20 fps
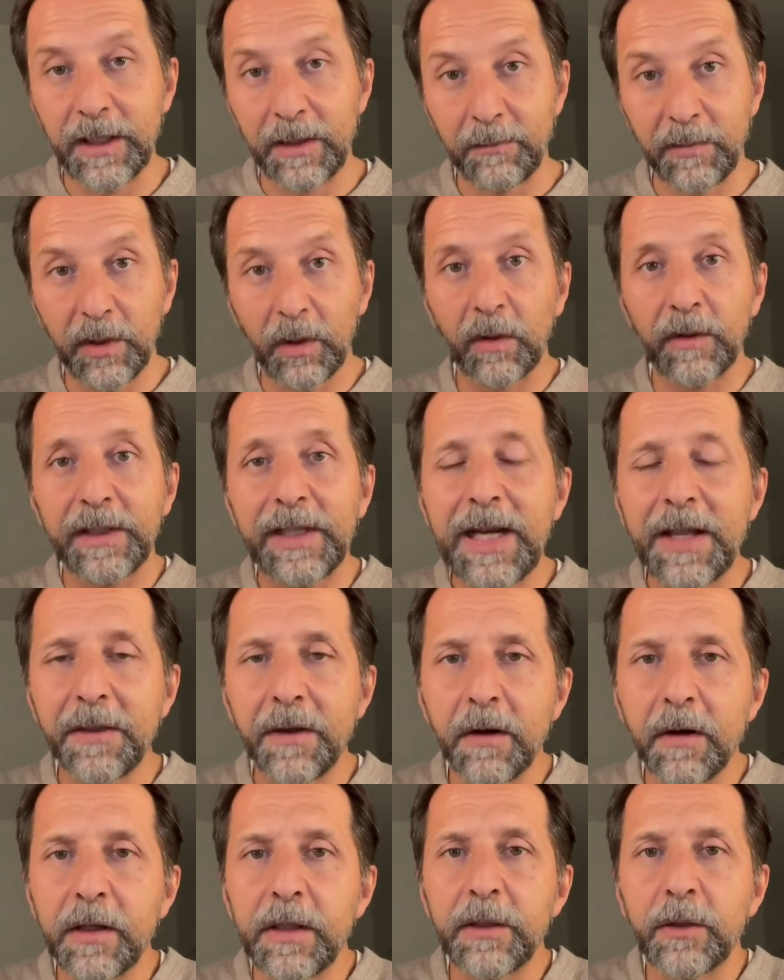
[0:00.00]
but on the
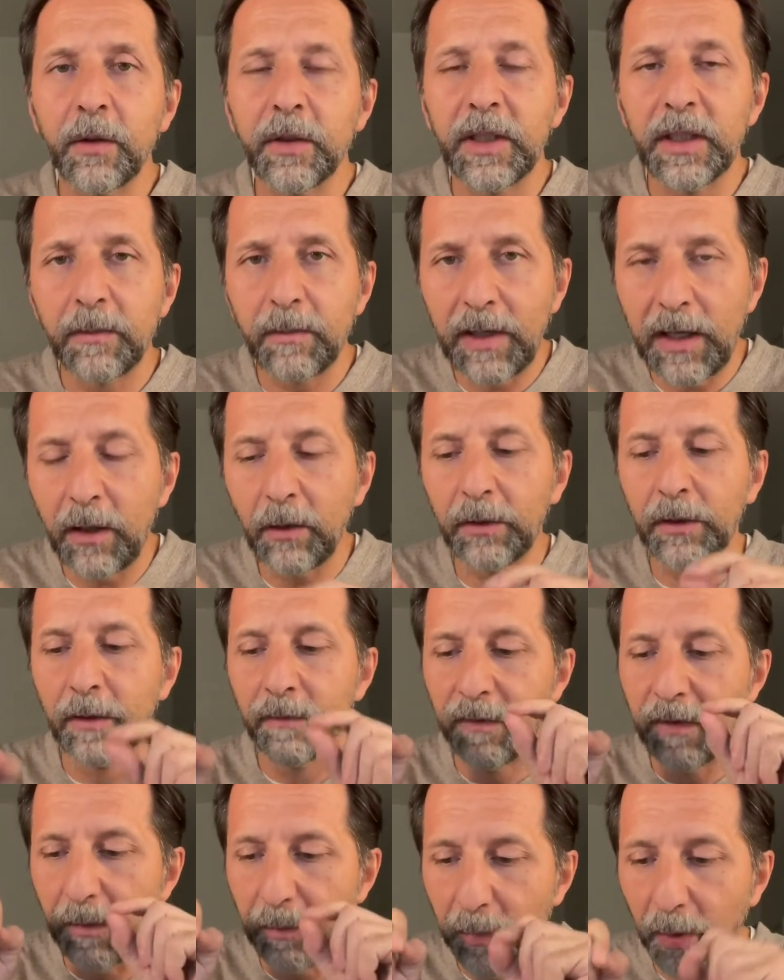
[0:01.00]
other is talking about
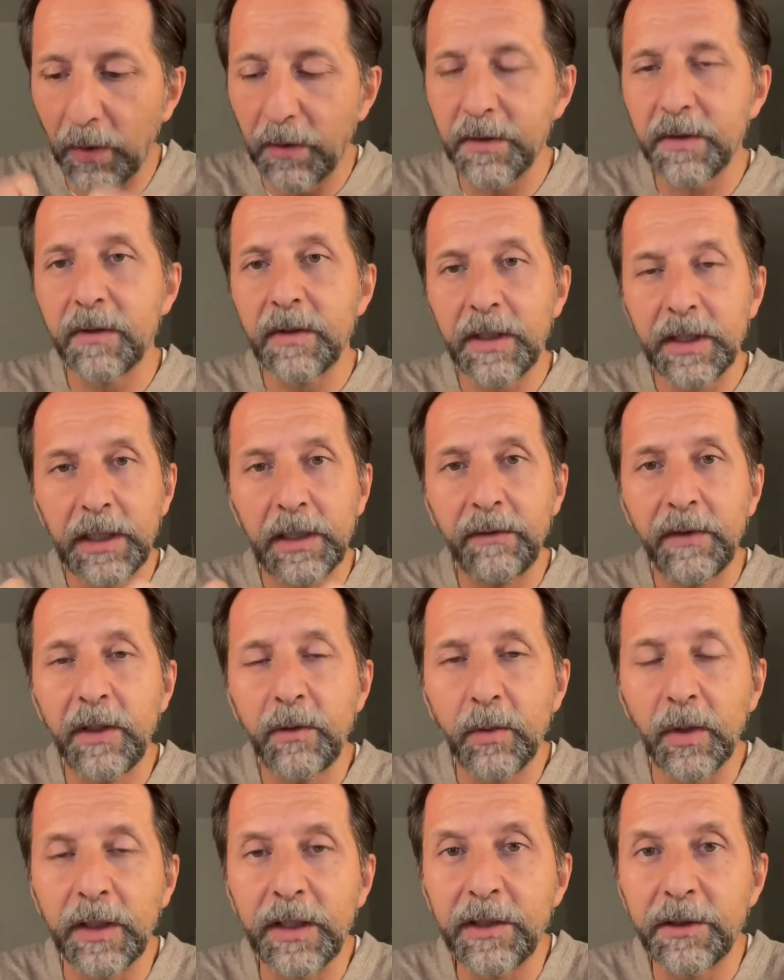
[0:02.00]
the personal
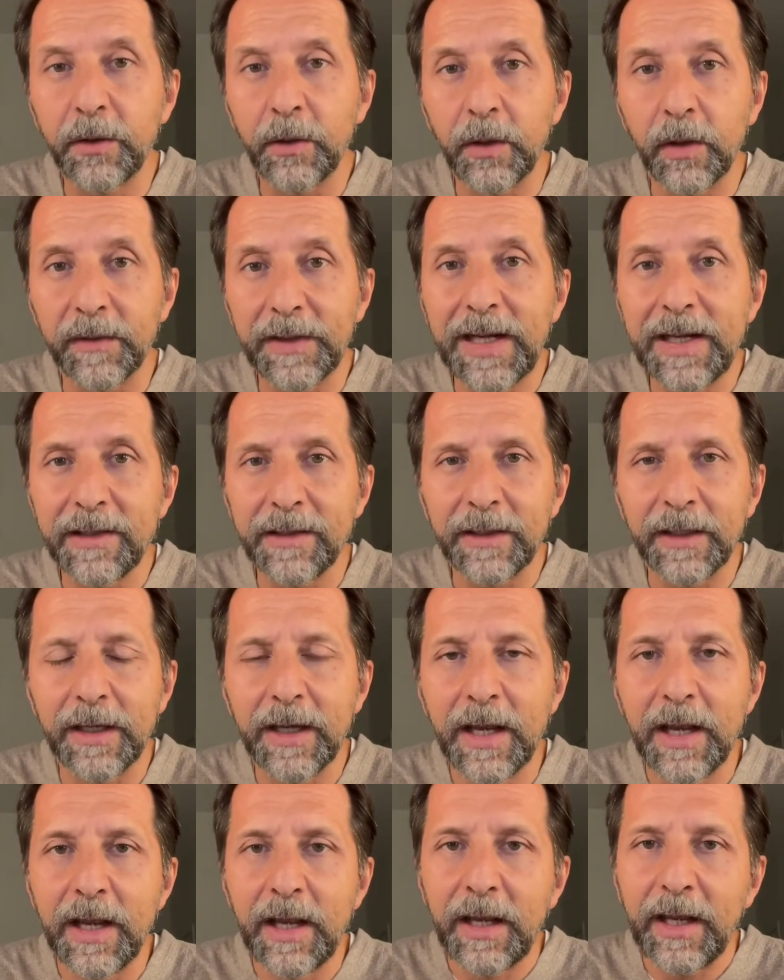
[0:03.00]
individual history of Dante
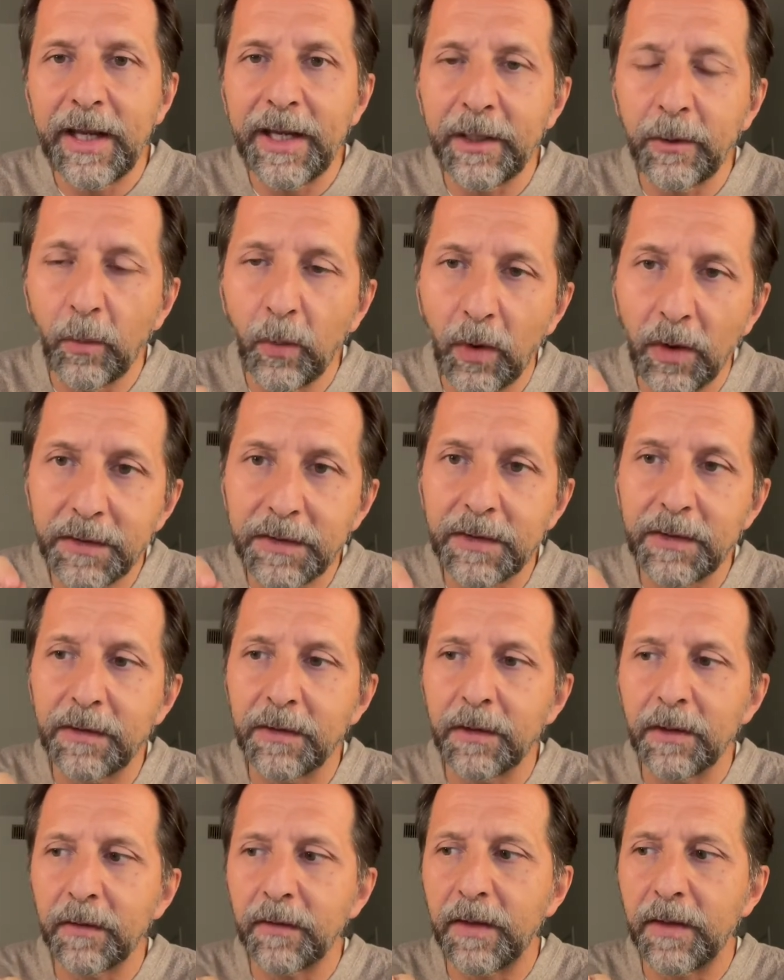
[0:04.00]
and what's uh,